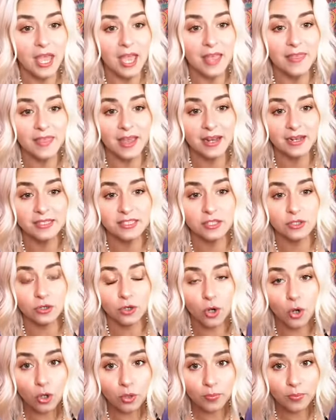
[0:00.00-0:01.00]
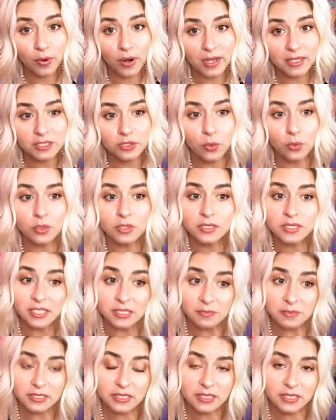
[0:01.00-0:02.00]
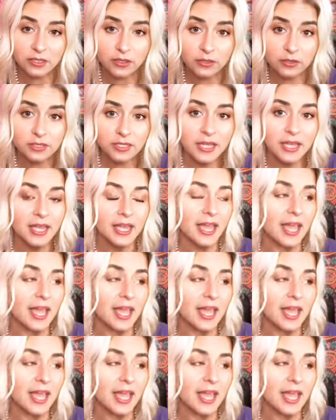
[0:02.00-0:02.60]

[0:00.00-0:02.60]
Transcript: And that is either cold pressed or steam distilled.